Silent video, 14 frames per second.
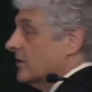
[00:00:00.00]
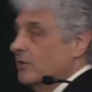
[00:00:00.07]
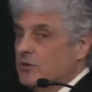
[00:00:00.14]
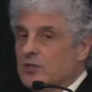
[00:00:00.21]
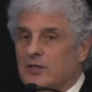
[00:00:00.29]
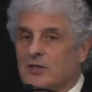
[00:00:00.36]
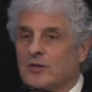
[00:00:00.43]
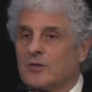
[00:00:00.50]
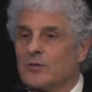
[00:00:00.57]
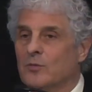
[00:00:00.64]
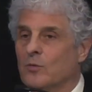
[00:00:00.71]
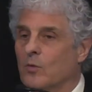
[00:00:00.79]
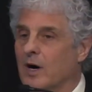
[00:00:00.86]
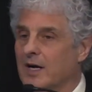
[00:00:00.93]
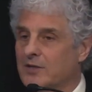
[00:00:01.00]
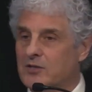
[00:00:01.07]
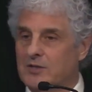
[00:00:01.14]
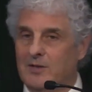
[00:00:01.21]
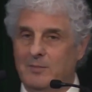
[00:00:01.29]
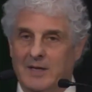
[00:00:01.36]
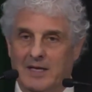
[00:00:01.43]
so she couldn't
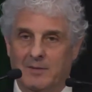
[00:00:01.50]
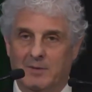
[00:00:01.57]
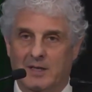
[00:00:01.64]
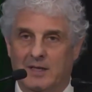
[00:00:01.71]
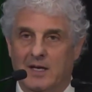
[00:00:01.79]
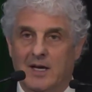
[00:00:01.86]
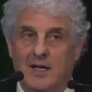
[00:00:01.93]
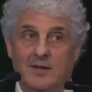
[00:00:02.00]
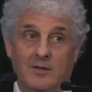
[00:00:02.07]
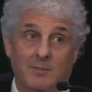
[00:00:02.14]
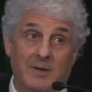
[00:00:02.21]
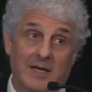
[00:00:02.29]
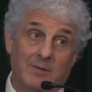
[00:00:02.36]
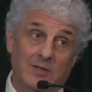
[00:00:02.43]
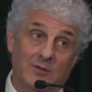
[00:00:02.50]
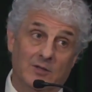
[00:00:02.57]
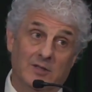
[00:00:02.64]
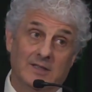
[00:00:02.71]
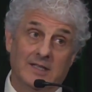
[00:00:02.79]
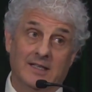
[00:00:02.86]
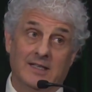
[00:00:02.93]
watch the baby. The baby
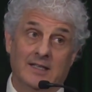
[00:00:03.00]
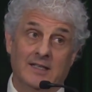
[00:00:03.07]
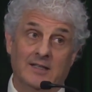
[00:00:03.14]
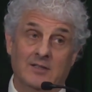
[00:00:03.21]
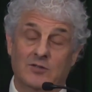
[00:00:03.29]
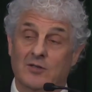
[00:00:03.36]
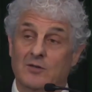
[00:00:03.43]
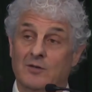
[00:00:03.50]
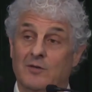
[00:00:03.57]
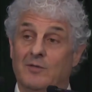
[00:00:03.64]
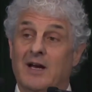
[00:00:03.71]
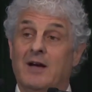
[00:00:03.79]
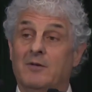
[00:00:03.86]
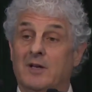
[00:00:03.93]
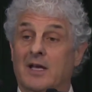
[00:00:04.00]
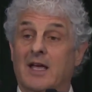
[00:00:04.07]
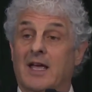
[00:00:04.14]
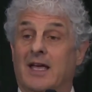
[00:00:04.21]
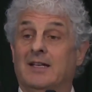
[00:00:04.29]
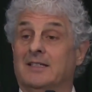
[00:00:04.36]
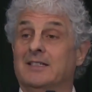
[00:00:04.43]
looked at Nina, turned around,
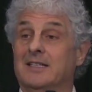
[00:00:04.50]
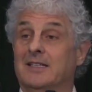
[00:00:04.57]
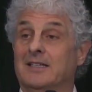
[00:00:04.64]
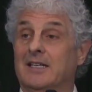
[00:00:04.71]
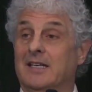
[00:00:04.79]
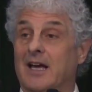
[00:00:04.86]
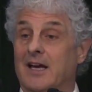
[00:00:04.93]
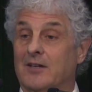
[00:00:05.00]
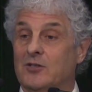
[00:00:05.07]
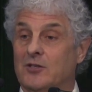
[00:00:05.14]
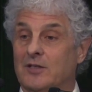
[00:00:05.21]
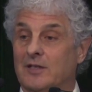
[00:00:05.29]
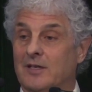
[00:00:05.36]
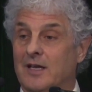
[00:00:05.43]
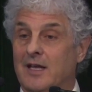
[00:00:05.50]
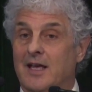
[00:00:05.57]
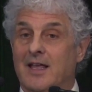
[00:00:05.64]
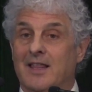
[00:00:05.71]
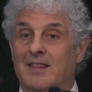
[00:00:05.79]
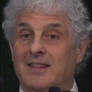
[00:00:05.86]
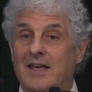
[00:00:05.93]
and did the action.
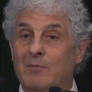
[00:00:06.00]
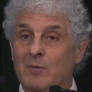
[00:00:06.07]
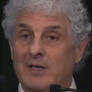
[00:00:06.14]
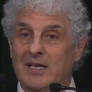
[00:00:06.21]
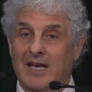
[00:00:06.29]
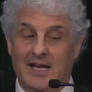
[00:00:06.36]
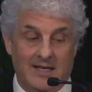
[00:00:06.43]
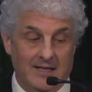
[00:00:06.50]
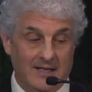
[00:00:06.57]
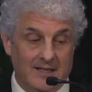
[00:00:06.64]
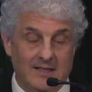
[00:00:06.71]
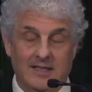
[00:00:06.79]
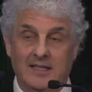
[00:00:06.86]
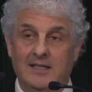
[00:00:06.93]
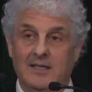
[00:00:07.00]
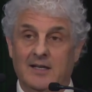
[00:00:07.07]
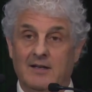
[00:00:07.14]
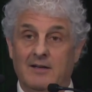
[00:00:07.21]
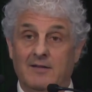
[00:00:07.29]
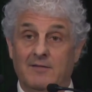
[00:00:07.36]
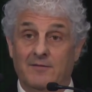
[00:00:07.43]
Then we had
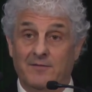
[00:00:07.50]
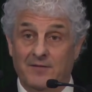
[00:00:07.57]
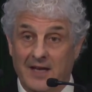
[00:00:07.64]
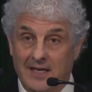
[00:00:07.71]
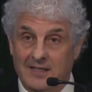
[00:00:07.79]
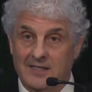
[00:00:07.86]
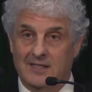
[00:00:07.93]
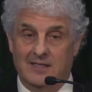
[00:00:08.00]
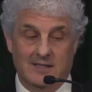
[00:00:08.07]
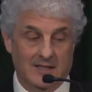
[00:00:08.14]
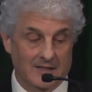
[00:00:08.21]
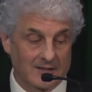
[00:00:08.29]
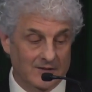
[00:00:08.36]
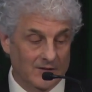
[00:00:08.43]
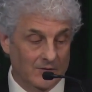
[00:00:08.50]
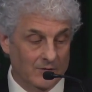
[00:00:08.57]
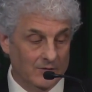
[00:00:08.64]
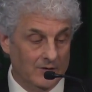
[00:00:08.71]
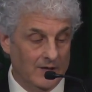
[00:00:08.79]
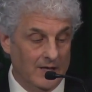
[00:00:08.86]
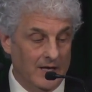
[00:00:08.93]
Nina face the
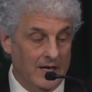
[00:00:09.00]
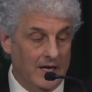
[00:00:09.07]
adult,